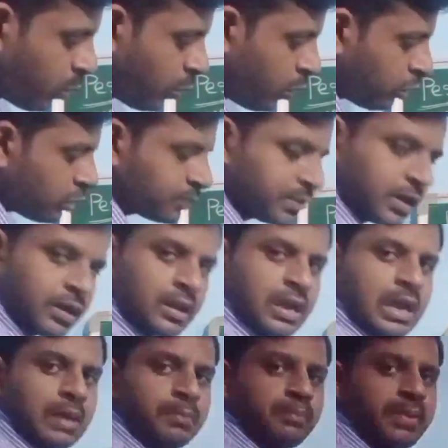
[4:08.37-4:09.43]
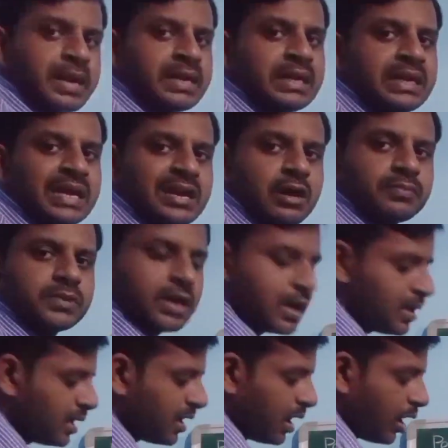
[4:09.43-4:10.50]
core of the material of
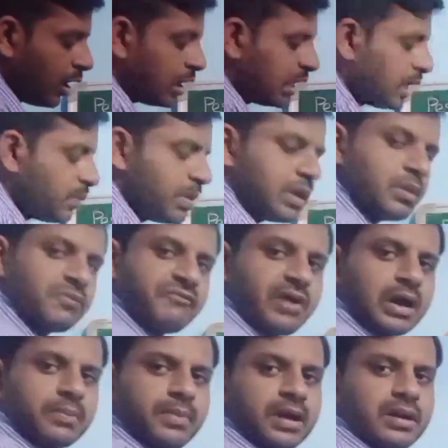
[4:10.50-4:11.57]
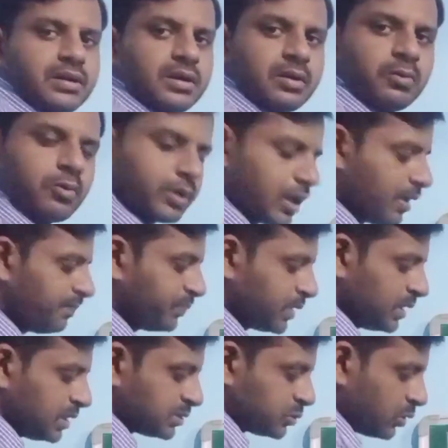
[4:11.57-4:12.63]
the aluminum former.
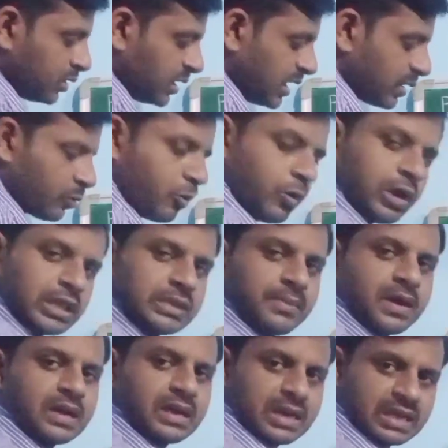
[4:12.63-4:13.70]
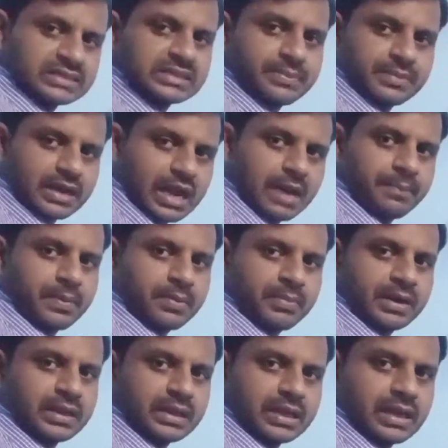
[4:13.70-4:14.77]
Okay, so here core nothing but like some copper
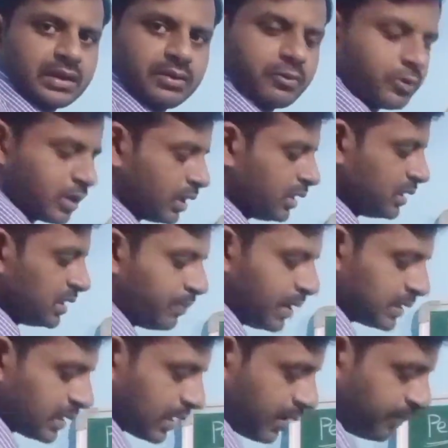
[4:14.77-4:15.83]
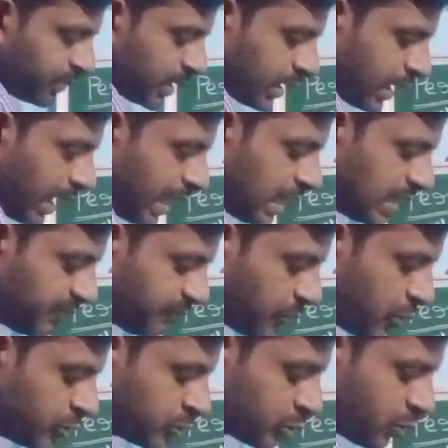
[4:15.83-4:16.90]
material. Okay, by the current
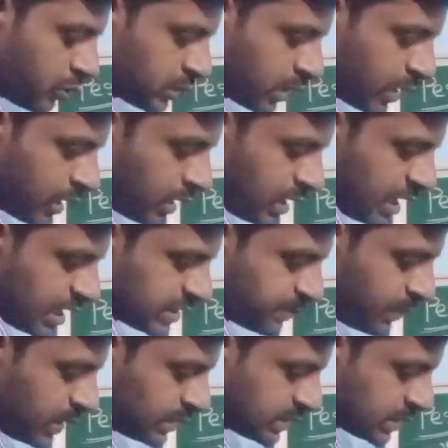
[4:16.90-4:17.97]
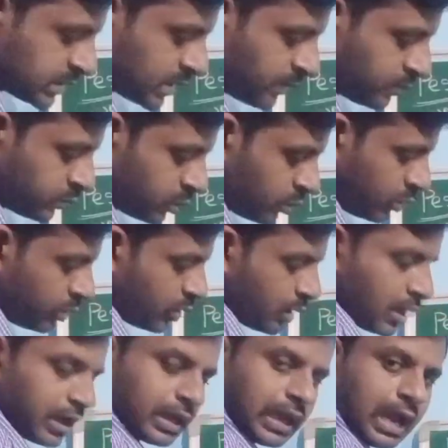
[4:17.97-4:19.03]
flowing through the spring system through
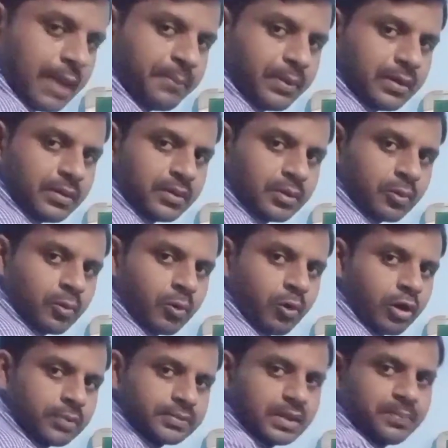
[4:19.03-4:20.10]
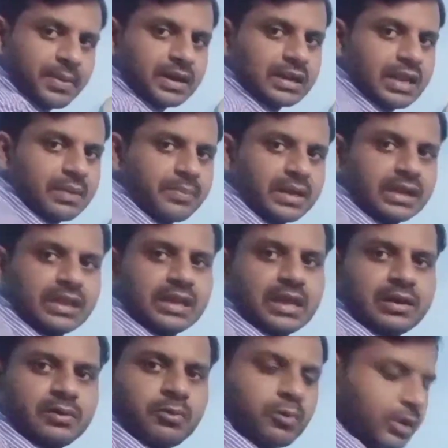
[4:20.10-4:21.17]
copper core of the particular
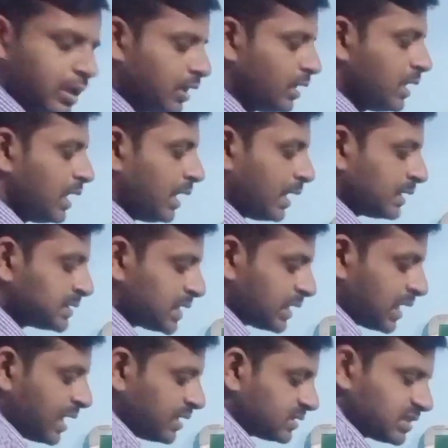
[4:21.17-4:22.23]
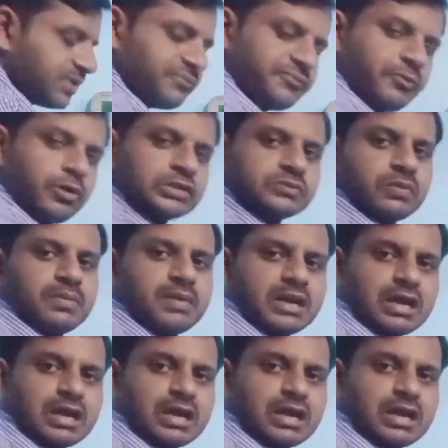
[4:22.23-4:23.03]
material. Okay, resultant some force will be